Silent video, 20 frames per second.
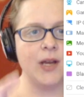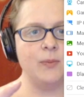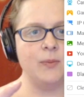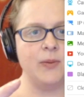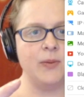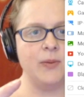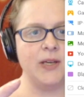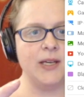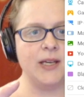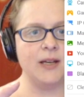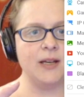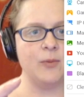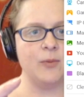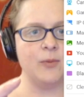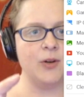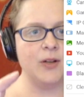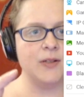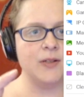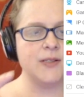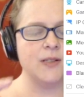IP
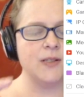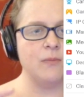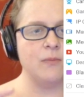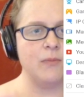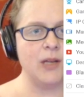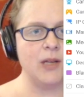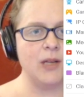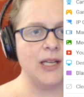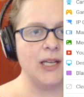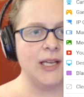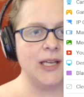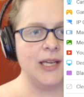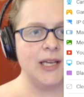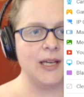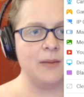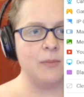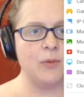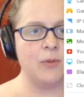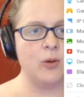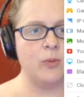cameras,
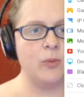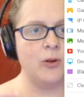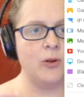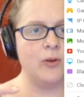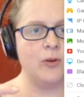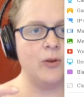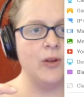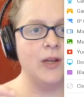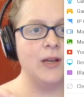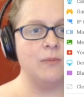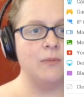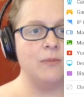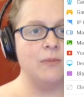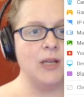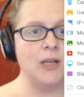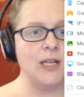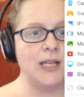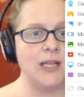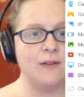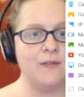Manycam mobile,
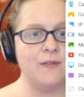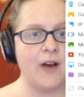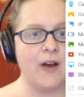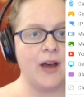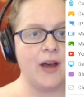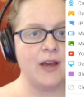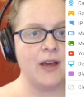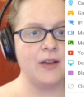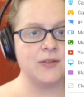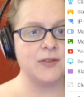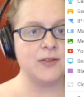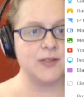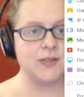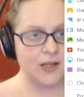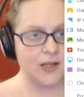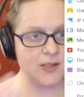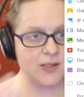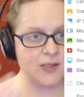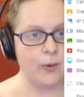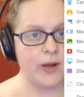media files,
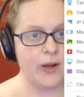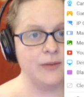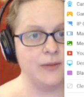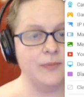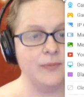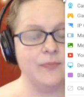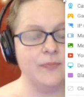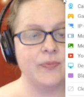and so on.